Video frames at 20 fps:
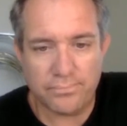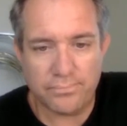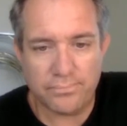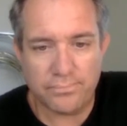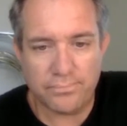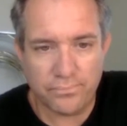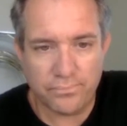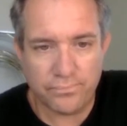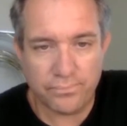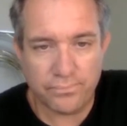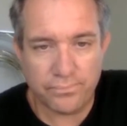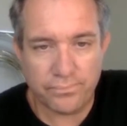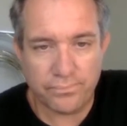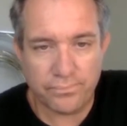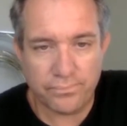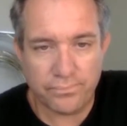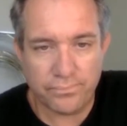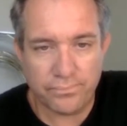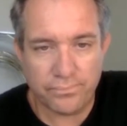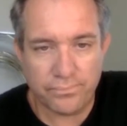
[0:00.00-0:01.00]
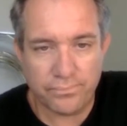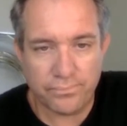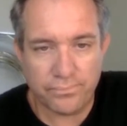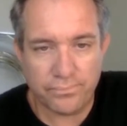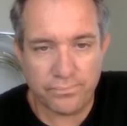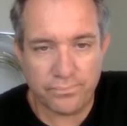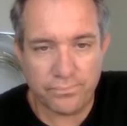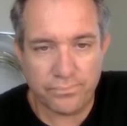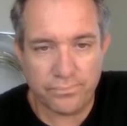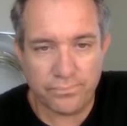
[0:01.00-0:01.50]

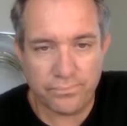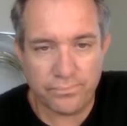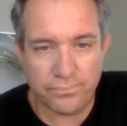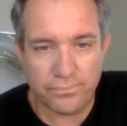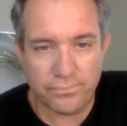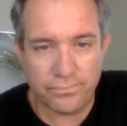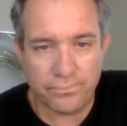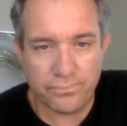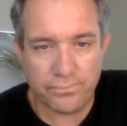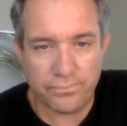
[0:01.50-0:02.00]
[no speech]